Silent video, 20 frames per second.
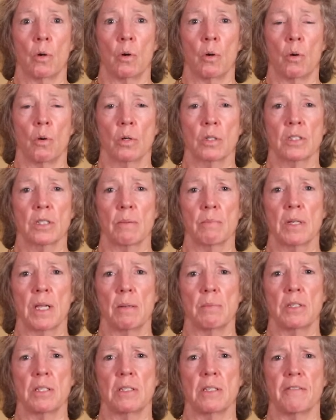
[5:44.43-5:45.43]
Or
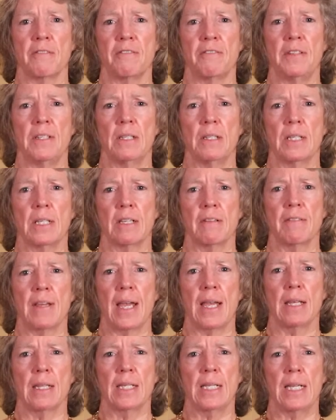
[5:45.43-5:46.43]
sometimes it's a feeling of
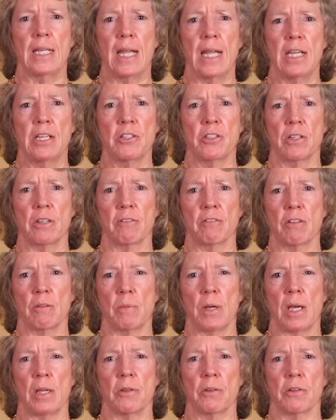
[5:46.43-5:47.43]
alienation from
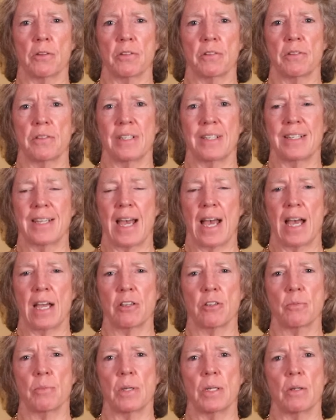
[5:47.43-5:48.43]
others,
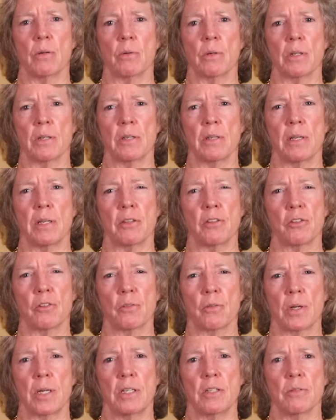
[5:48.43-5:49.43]
detachment or
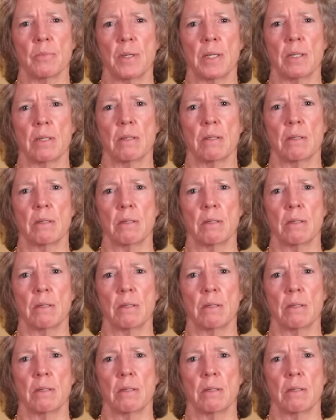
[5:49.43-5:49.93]
estrangement.